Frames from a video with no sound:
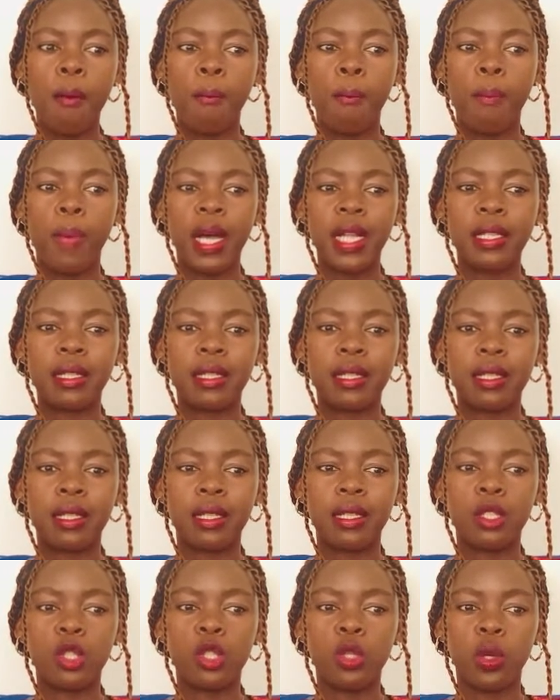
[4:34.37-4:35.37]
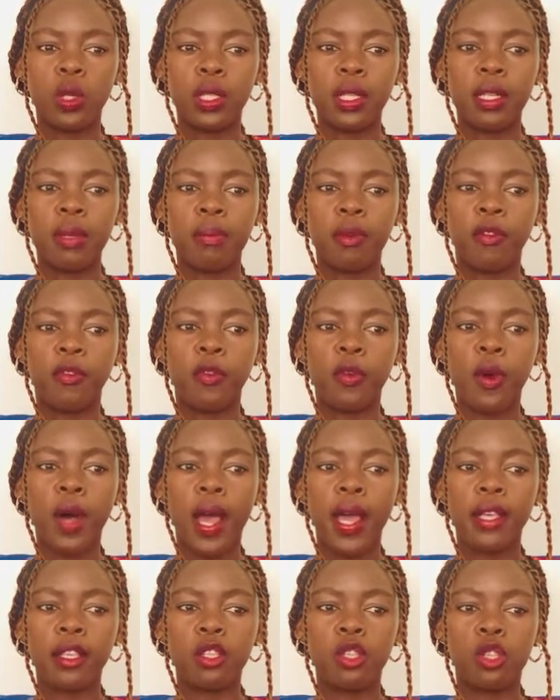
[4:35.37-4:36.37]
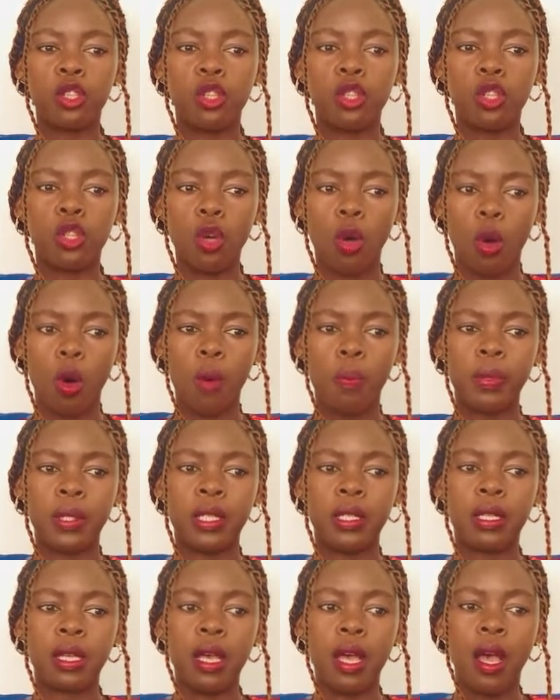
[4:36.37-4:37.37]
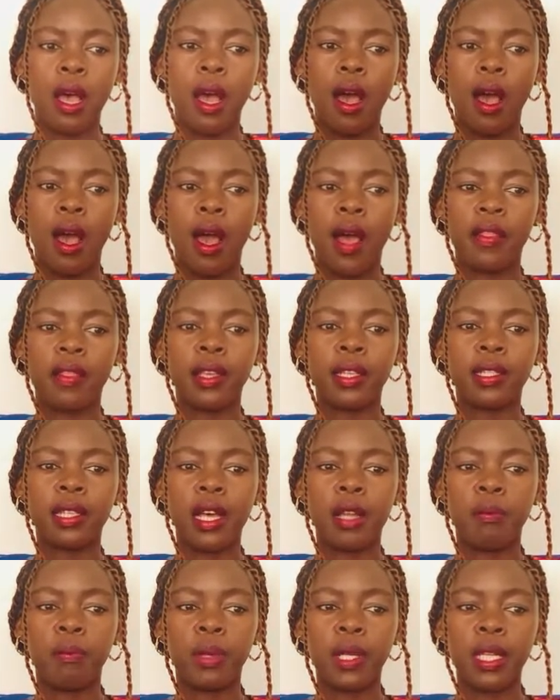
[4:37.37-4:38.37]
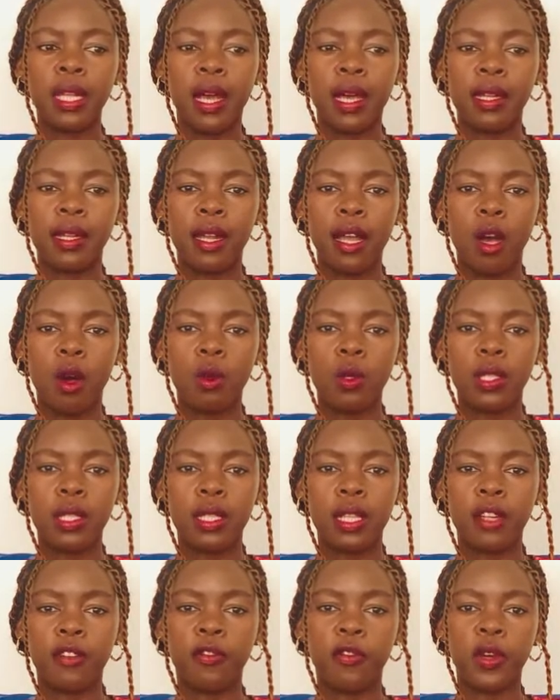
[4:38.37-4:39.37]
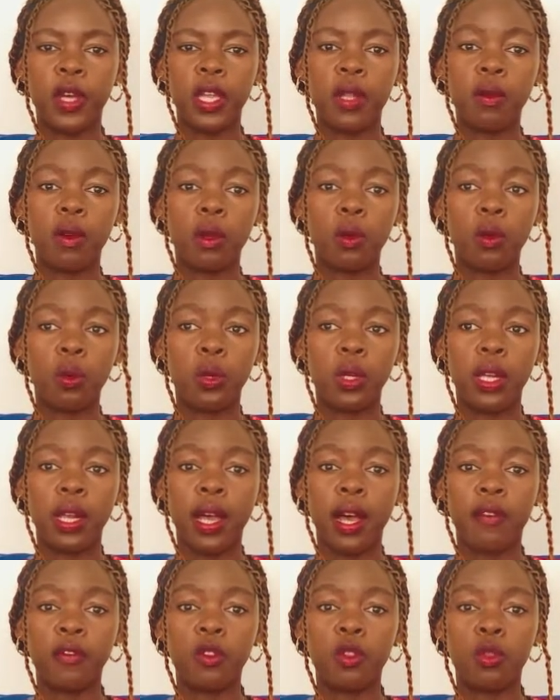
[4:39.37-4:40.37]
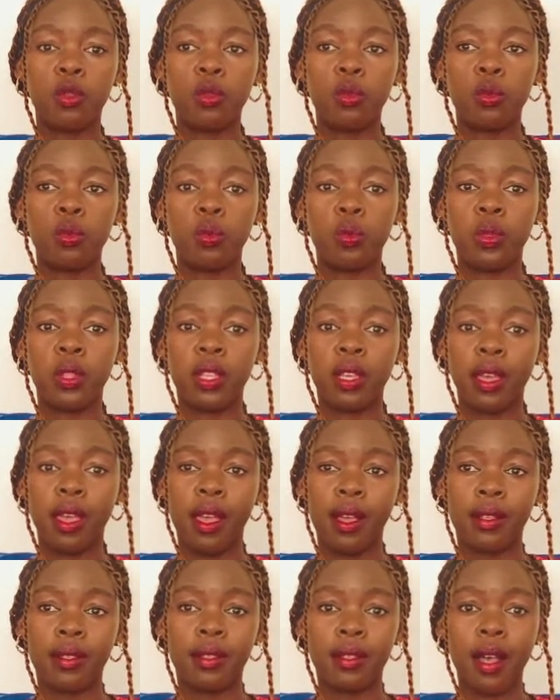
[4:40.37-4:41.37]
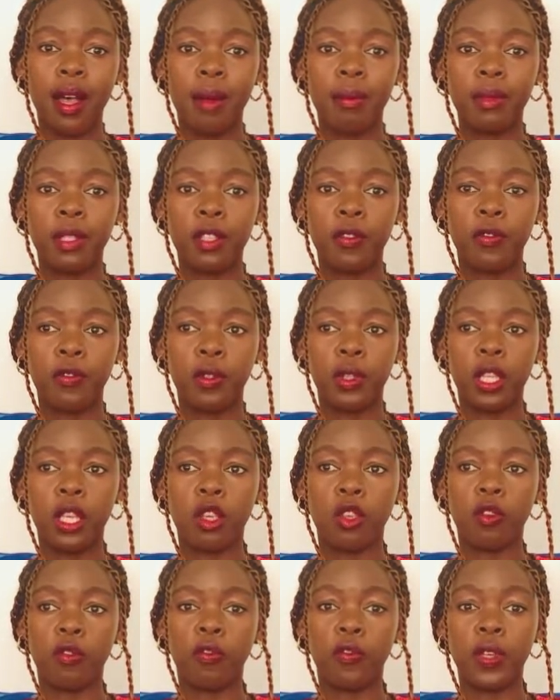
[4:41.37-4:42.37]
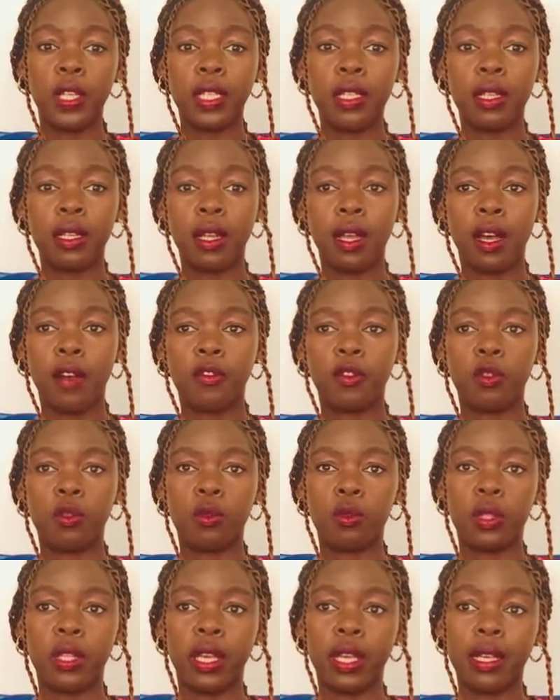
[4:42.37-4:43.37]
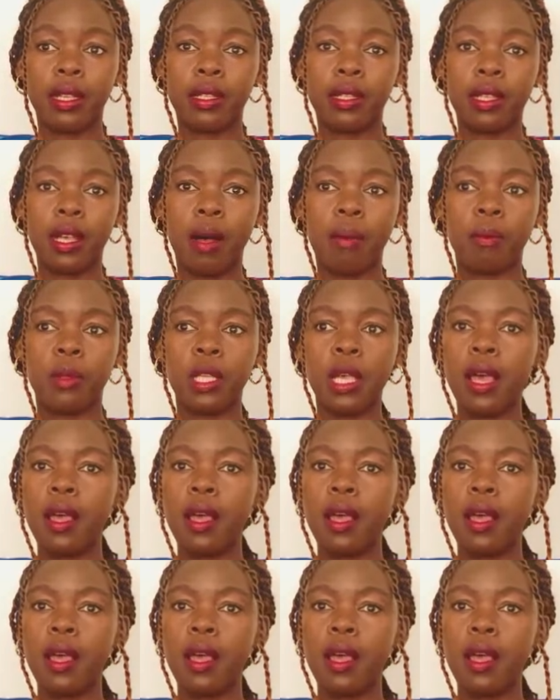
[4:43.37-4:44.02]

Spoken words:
But shortly before I stopped, it had been announced that for anyone who'd love to do the exams, if you think you're fit enough to do the exams,